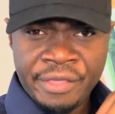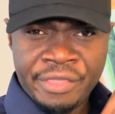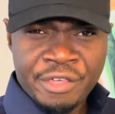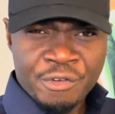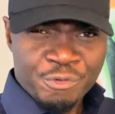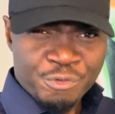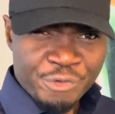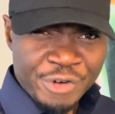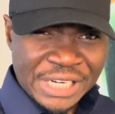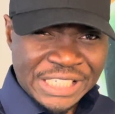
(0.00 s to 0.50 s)

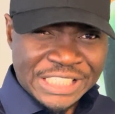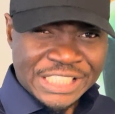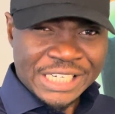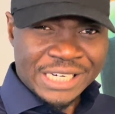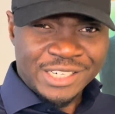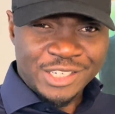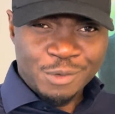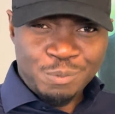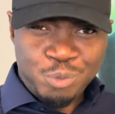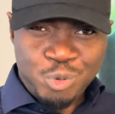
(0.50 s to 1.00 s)
"The rich
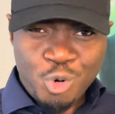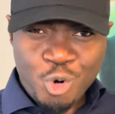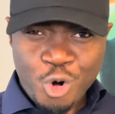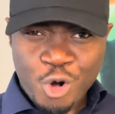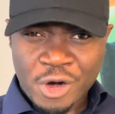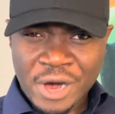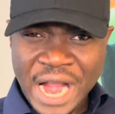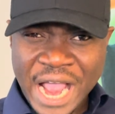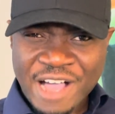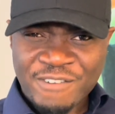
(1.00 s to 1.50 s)
and the
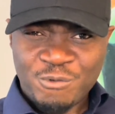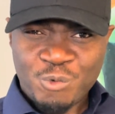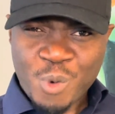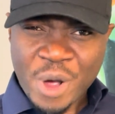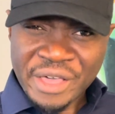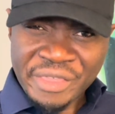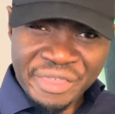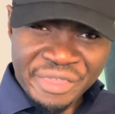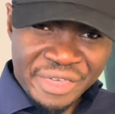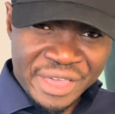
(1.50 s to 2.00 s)
poor have
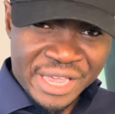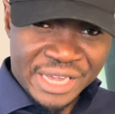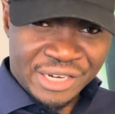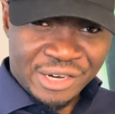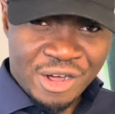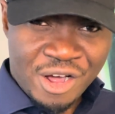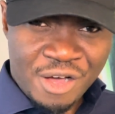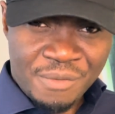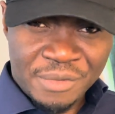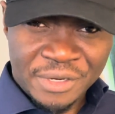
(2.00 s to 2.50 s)
one thing
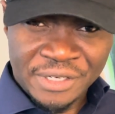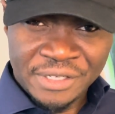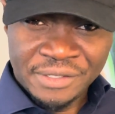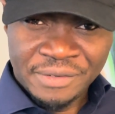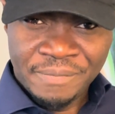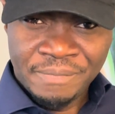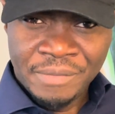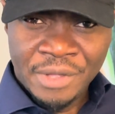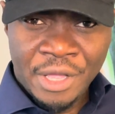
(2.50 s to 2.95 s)
in common.